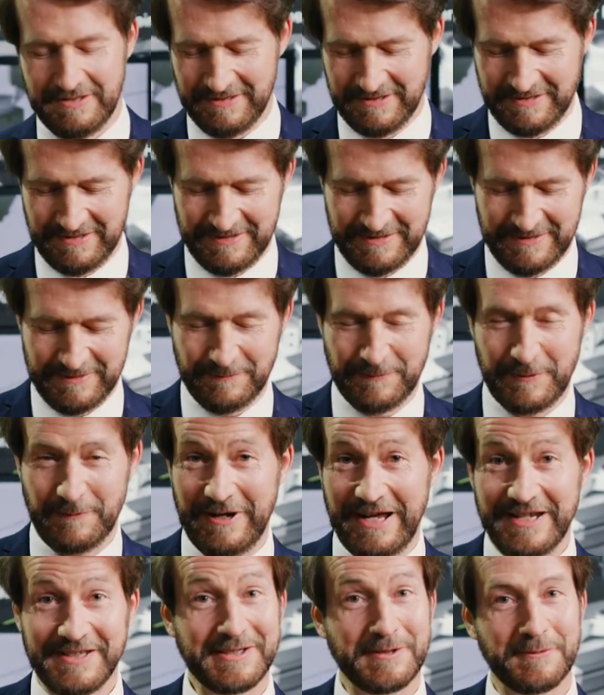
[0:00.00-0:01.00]
Please do
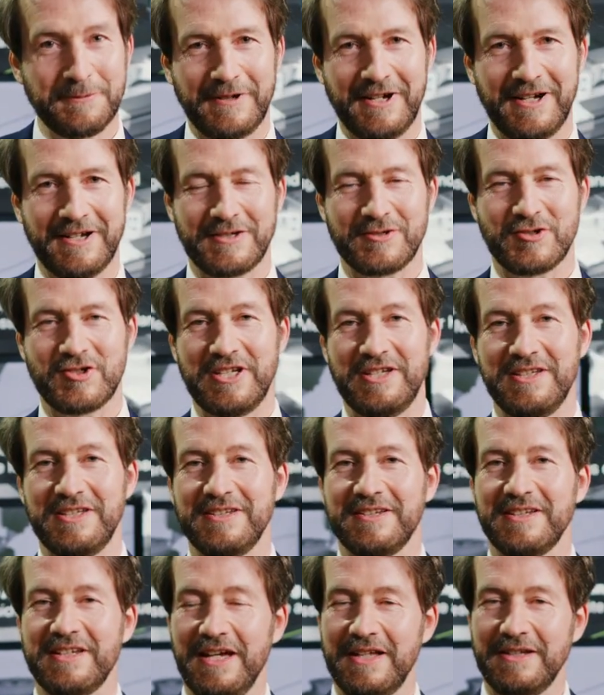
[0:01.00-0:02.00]
not hesitate to
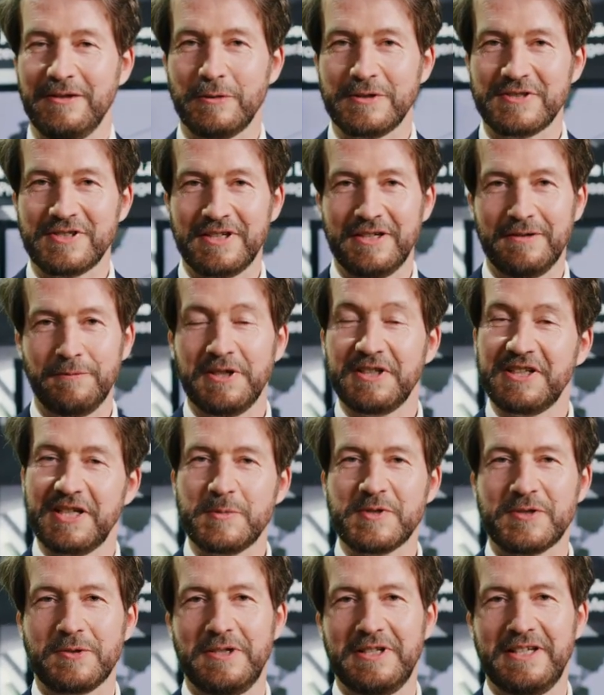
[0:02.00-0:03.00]
contact our sales
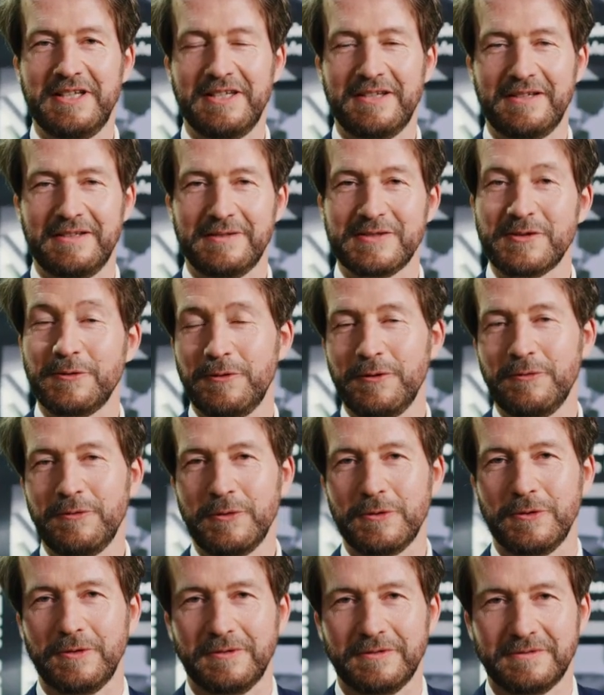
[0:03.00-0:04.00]
colleagues if you
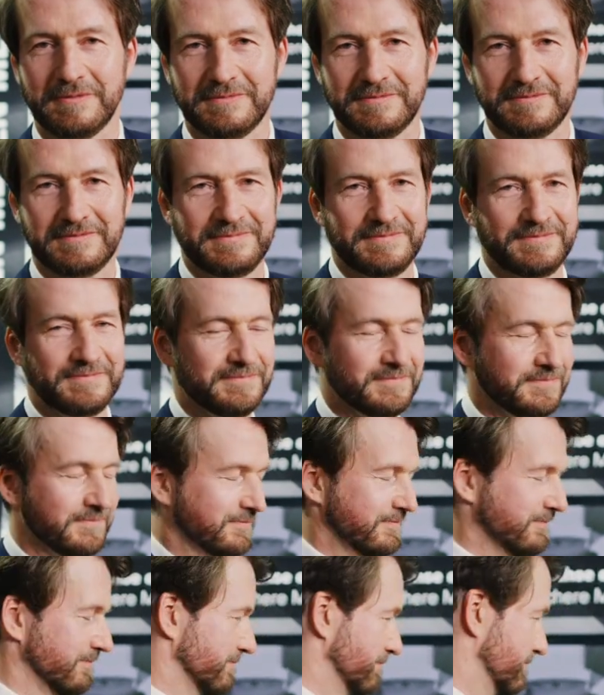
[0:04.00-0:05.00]
have any
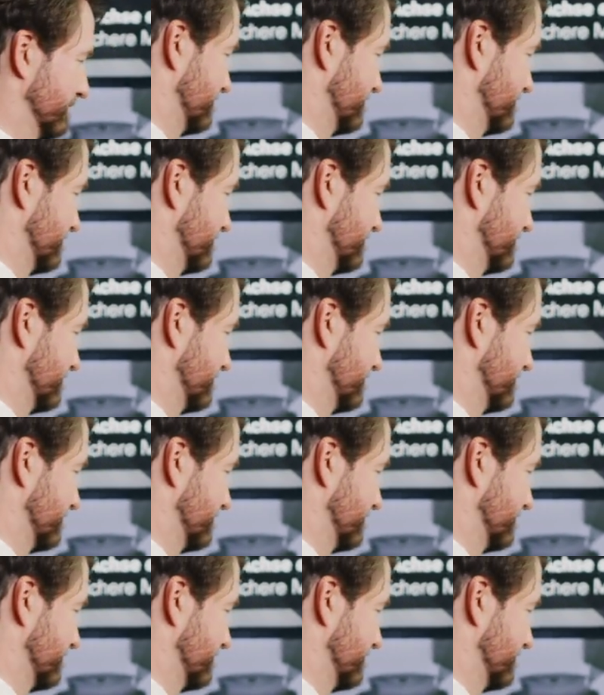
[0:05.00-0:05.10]
questions.